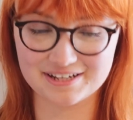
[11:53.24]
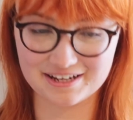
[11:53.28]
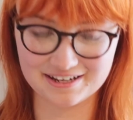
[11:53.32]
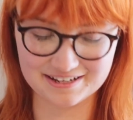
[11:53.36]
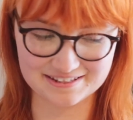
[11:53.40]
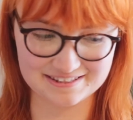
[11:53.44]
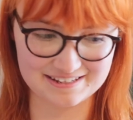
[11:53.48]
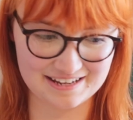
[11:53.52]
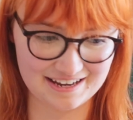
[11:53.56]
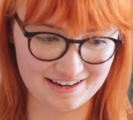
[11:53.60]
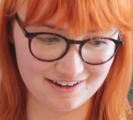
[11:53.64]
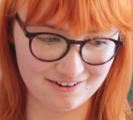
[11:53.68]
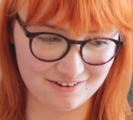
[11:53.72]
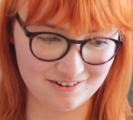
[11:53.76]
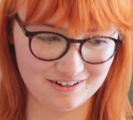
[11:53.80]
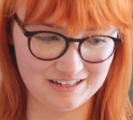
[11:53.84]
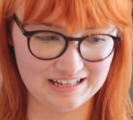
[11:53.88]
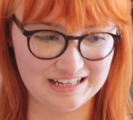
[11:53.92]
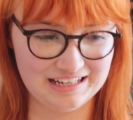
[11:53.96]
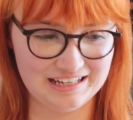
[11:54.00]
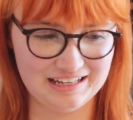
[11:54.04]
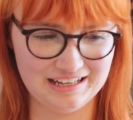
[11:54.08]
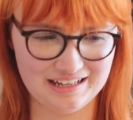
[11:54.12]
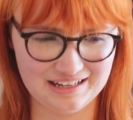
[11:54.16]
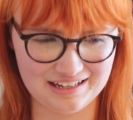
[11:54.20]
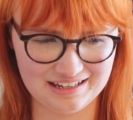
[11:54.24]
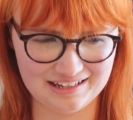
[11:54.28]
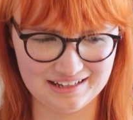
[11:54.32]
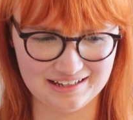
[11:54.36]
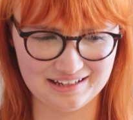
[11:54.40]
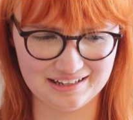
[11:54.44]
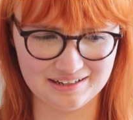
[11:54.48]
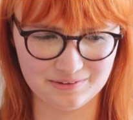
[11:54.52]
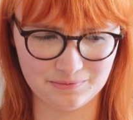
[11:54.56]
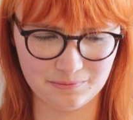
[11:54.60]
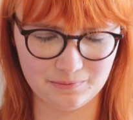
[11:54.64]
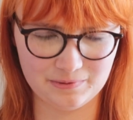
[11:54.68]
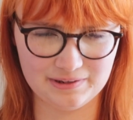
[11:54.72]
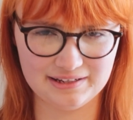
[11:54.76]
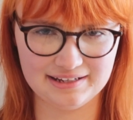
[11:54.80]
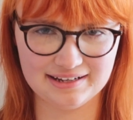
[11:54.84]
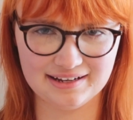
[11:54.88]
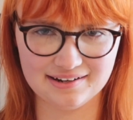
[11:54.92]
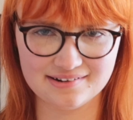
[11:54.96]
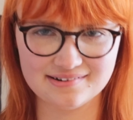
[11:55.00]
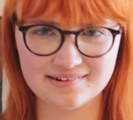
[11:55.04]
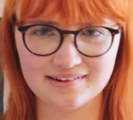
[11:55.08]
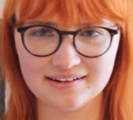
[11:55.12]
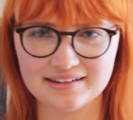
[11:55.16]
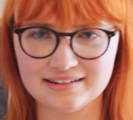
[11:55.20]
turns out we
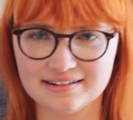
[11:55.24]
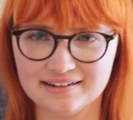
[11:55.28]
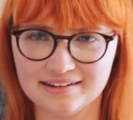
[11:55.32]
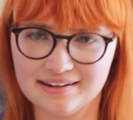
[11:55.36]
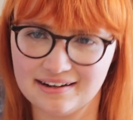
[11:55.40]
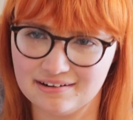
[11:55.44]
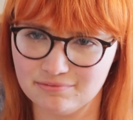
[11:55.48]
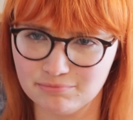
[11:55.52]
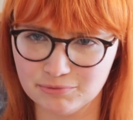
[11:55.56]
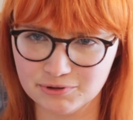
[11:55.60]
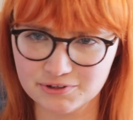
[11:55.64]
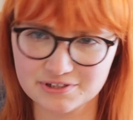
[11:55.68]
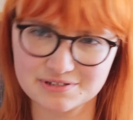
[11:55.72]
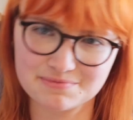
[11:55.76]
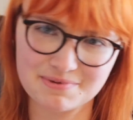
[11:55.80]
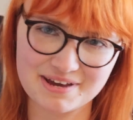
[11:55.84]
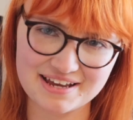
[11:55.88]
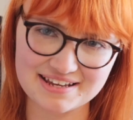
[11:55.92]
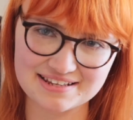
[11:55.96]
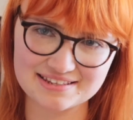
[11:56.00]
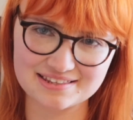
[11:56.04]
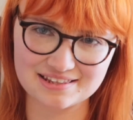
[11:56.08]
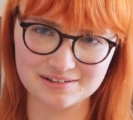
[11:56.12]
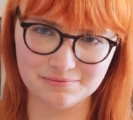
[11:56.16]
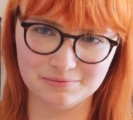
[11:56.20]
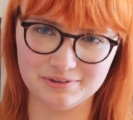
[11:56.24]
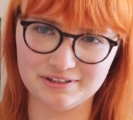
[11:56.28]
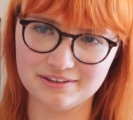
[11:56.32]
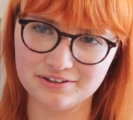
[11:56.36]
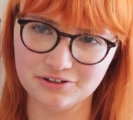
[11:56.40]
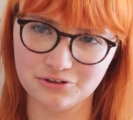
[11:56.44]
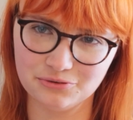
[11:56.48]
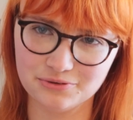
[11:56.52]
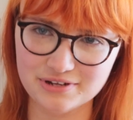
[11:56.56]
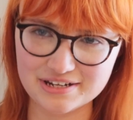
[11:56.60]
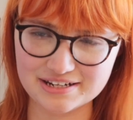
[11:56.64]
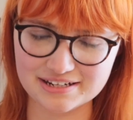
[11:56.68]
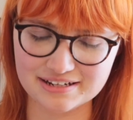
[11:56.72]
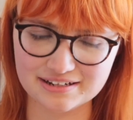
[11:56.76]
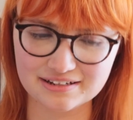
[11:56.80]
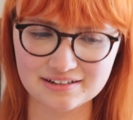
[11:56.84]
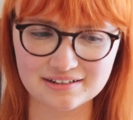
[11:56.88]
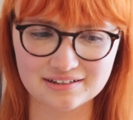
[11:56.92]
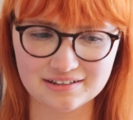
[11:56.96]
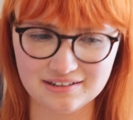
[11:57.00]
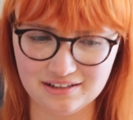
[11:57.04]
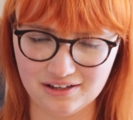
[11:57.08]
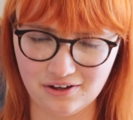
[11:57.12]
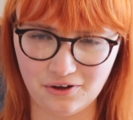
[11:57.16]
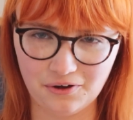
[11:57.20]
actually did have more space than we thought we did
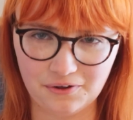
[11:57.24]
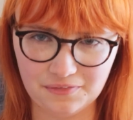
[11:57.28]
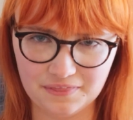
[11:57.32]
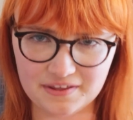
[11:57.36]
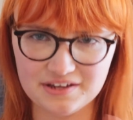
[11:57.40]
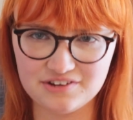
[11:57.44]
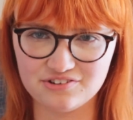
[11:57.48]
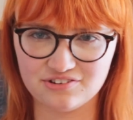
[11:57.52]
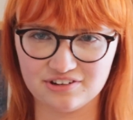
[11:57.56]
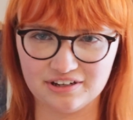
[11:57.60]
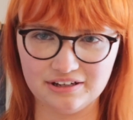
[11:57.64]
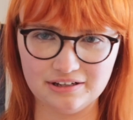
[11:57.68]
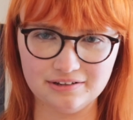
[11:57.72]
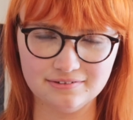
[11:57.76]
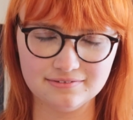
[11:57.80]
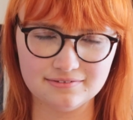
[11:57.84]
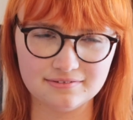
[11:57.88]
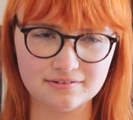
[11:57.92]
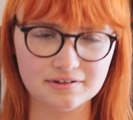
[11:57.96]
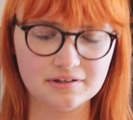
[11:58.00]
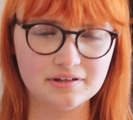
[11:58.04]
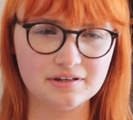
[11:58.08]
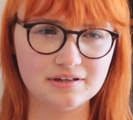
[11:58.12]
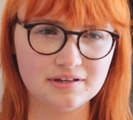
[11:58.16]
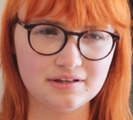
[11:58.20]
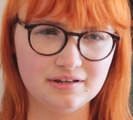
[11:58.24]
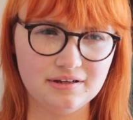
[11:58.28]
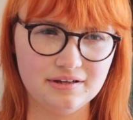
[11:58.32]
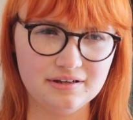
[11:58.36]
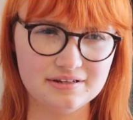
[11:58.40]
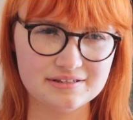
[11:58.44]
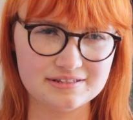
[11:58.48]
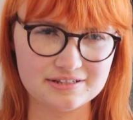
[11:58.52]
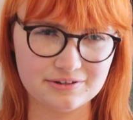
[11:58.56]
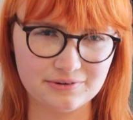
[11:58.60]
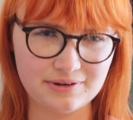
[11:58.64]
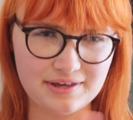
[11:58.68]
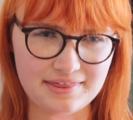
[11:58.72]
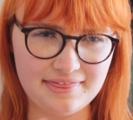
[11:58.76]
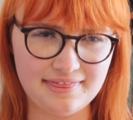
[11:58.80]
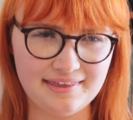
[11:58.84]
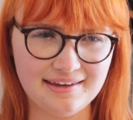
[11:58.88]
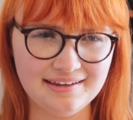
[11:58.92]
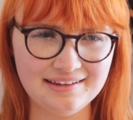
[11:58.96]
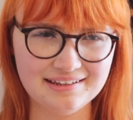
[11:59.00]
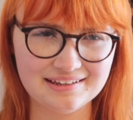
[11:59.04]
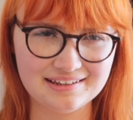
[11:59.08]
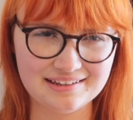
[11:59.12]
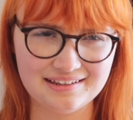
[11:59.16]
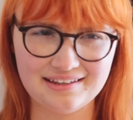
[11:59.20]
on this shelf. So I
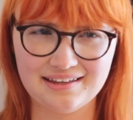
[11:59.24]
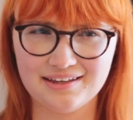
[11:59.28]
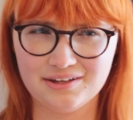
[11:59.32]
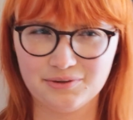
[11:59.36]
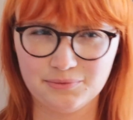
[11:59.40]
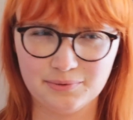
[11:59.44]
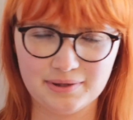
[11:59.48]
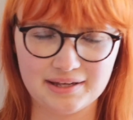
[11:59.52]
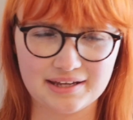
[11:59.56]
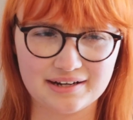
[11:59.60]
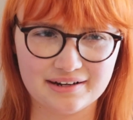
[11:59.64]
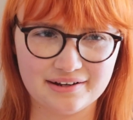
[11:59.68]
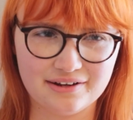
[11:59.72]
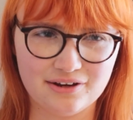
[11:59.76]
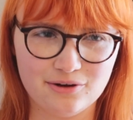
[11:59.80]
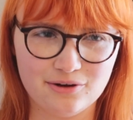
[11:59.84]
think we're gonna